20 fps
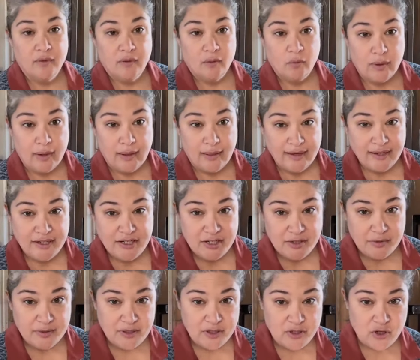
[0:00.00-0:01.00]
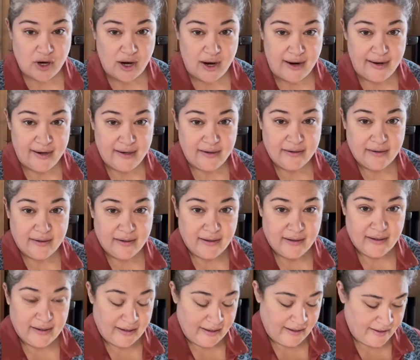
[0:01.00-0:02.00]
What I like to do with the dry
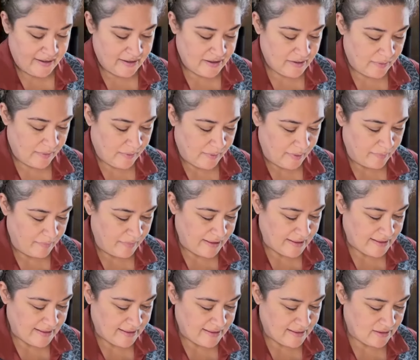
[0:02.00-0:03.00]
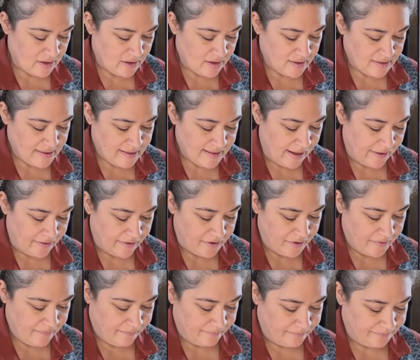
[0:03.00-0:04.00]
is we want to mix this all
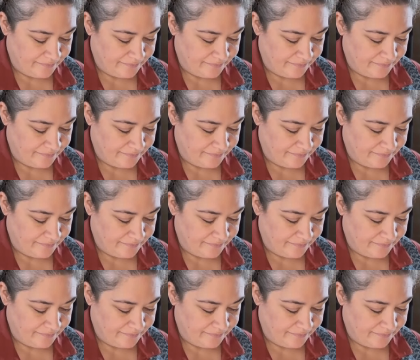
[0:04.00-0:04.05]
together.